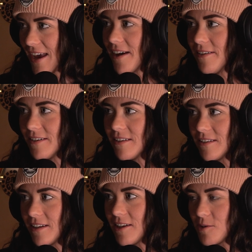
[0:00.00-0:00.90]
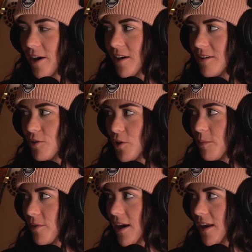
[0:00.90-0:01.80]
Yeah. That's where I grew
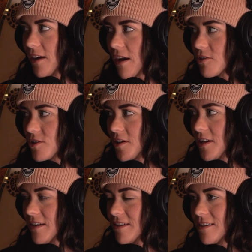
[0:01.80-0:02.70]
up riding actually.